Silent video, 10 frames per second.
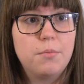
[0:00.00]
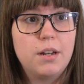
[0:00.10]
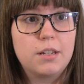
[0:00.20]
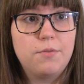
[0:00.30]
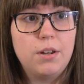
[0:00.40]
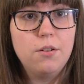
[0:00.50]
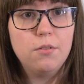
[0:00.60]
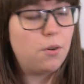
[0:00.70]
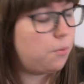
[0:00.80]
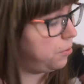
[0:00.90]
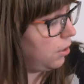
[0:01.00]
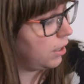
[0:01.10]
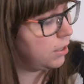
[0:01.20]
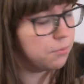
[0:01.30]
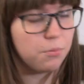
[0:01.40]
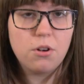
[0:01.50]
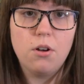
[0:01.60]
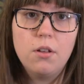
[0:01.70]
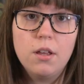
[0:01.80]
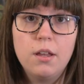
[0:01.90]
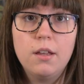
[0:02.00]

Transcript: my next video. Hope you like this book haul.